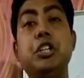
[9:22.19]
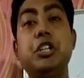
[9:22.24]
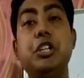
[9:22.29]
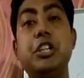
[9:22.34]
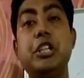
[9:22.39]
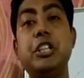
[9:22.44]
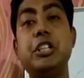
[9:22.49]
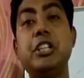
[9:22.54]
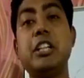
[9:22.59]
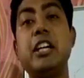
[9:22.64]

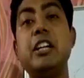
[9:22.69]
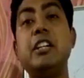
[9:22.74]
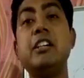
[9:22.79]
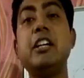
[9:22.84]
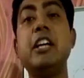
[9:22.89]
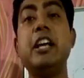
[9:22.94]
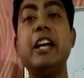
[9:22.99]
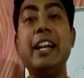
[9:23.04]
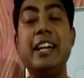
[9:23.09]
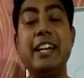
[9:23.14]
daughter
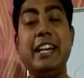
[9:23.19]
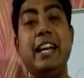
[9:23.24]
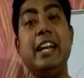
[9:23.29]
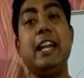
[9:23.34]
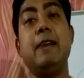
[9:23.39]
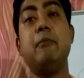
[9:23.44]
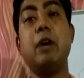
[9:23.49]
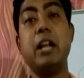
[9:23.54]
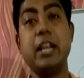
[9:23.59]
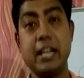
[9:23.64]

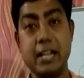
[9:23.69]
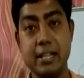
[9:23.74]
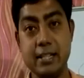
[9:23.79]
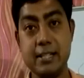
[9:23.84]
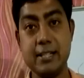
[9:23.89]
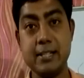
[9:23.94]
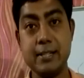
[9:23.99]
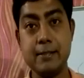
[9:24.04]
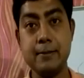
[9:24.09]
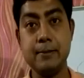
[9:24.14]
DNA
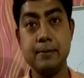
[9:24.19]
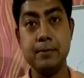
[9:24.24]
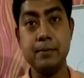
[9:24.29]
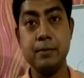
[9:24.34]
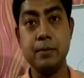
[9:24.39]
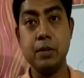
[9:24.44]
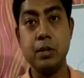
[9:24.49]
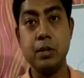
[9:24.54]
molecules.